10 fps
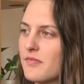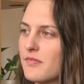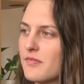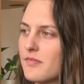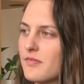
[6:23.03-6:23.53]

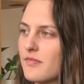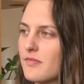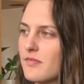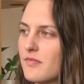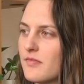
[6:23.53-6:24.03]

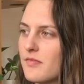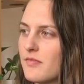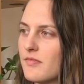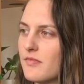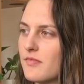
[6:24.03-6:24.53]

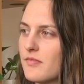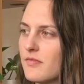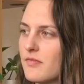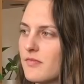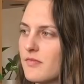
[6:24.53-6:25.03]

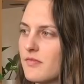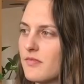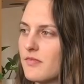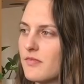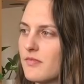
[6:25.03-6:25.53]

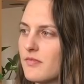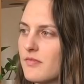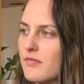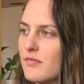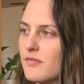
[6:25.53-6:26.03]

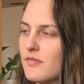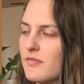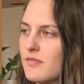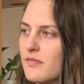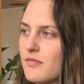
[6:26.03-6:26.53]

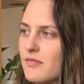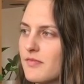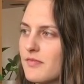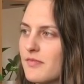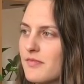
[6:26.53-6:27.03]

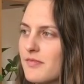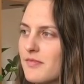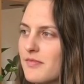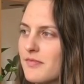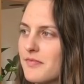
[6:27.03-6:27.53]

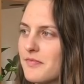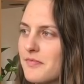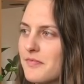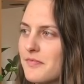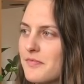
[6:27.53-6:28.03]

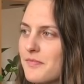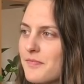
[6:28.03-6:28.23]
(silent)